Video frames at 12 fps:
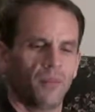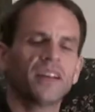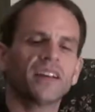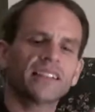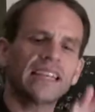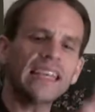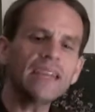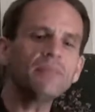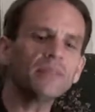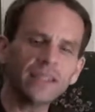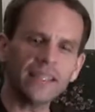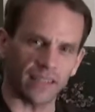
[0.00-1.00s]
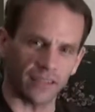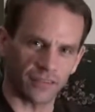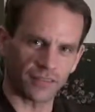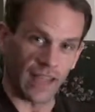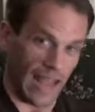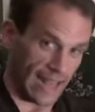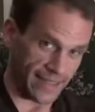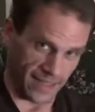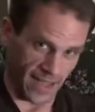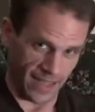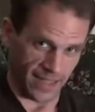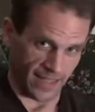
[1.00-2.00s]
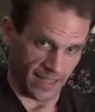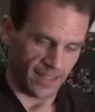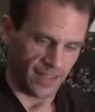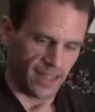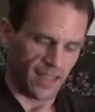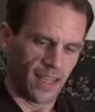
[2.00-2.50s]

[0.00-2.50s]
because he believed, as I did,